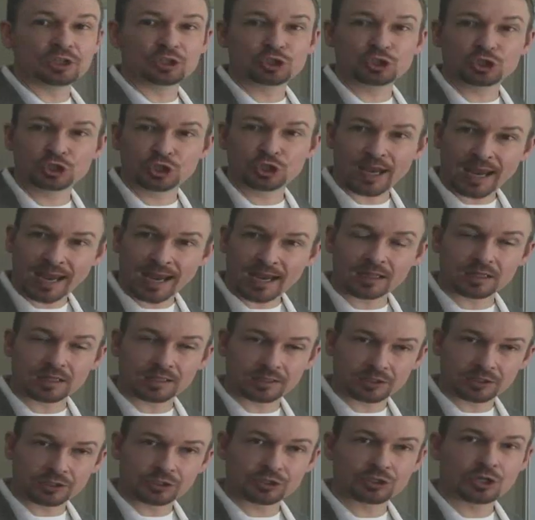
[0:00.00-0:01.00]
a
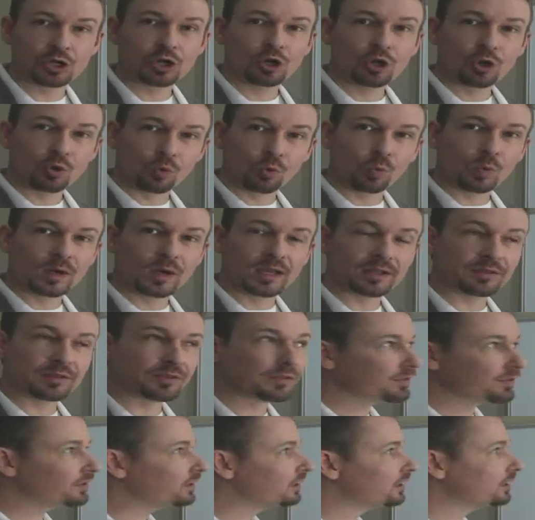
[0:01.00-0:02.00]
challenge
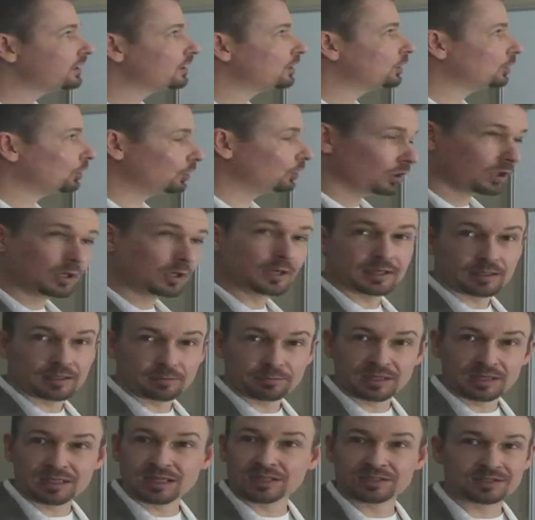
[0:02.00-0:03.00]
with learning,
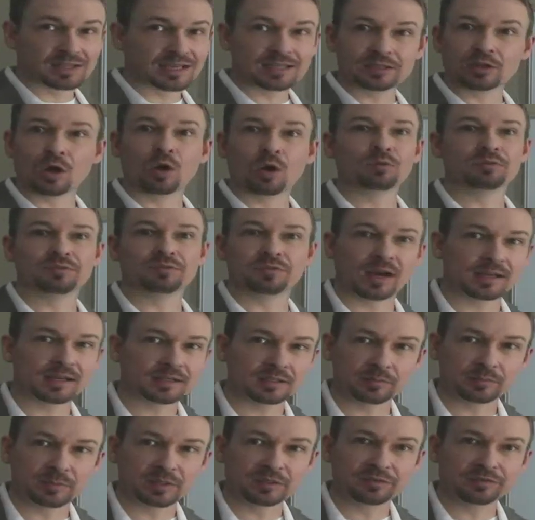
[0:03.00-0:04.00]
because they don't
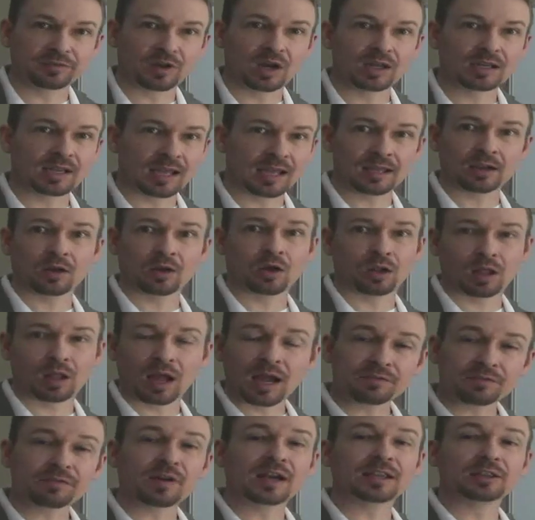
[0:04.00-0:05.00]
find it to be fun at all.
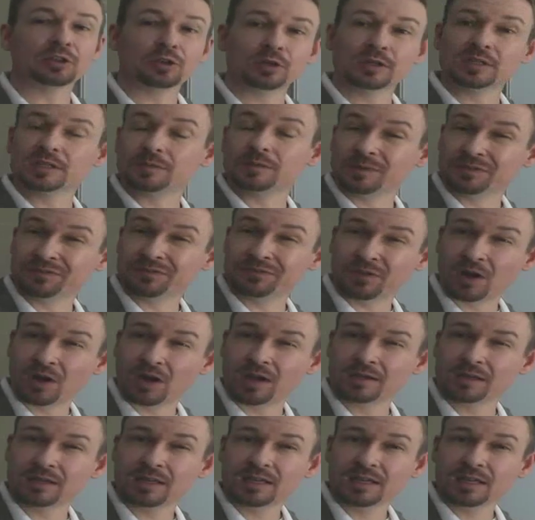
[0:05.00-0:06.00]
I find learning to be
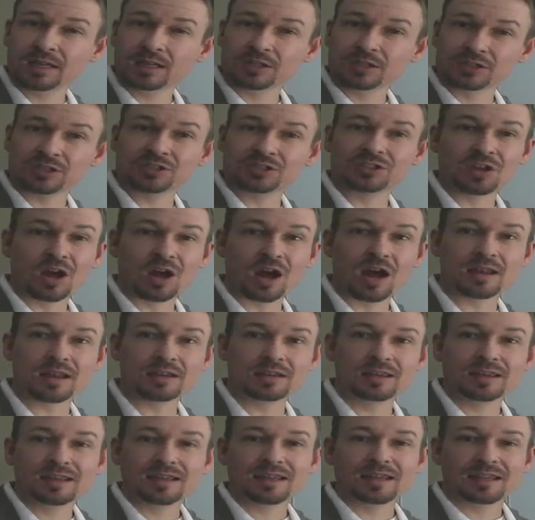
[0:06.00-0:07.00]
fun, just
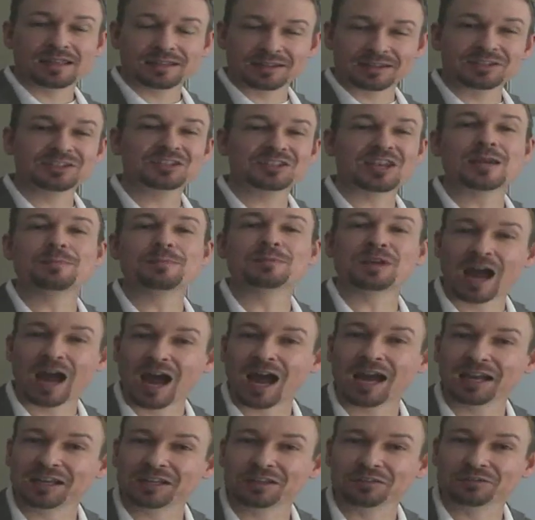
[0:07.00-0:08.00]
not the same
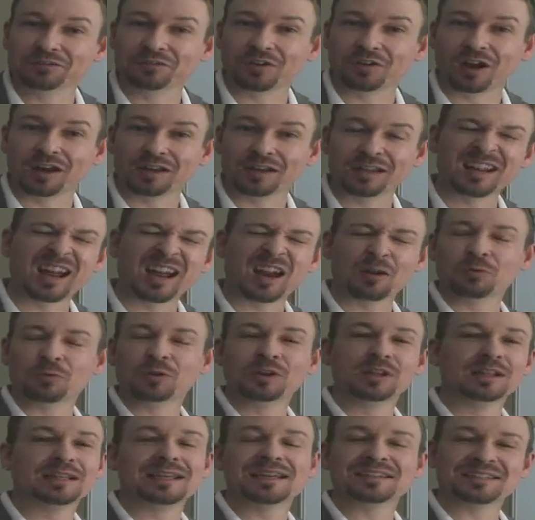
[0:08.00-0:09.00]
kind of fun and not
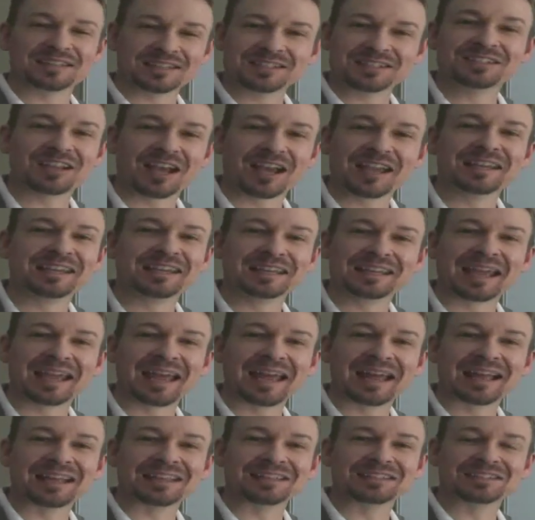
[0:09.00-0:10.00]
really as exciting
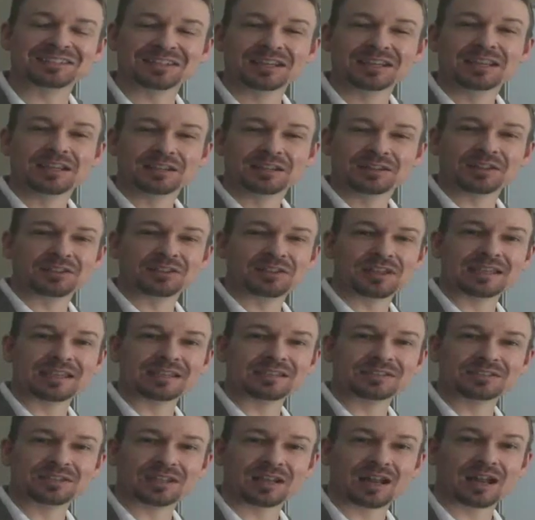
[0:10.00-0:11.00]
as the
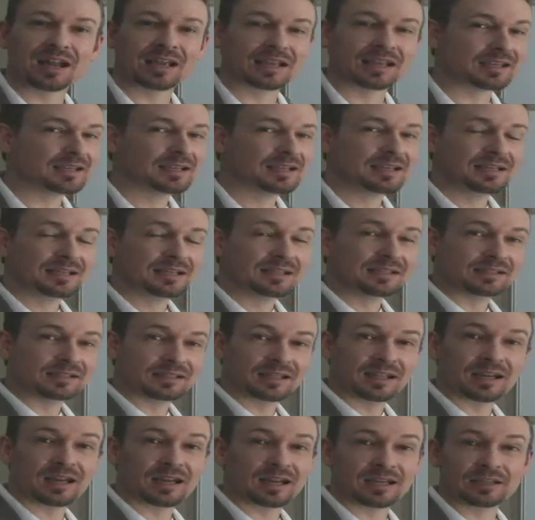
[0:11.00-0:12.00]
things that
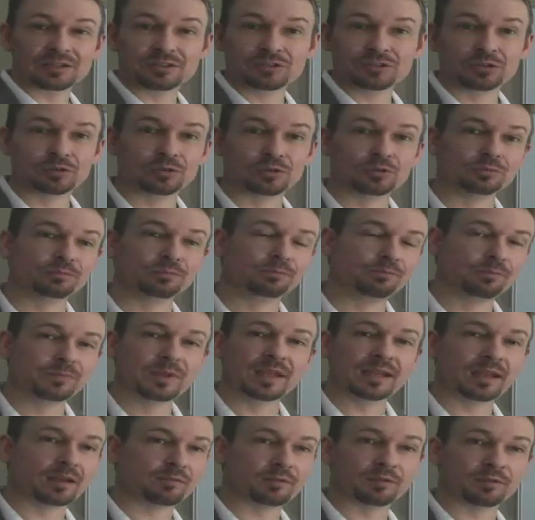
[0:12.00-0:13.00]
I do
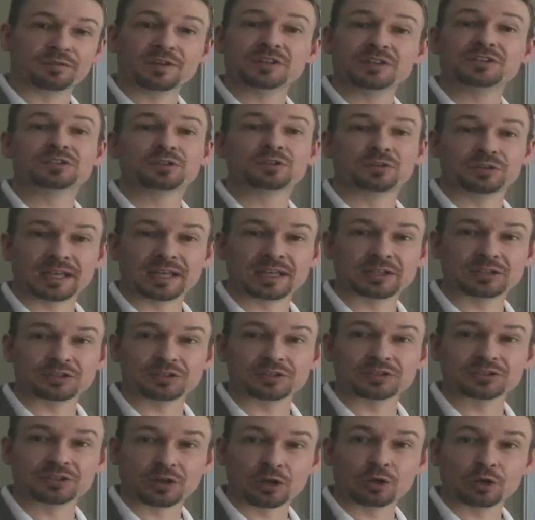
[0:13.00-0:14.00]
of a physical
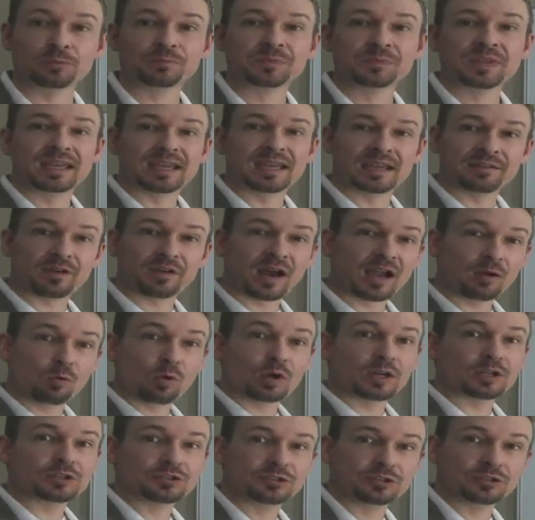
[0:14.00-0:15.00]
nature. So if I
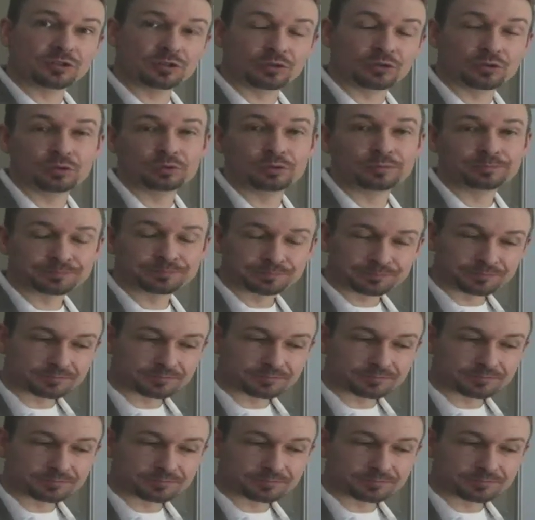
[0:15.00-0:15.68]
wanted to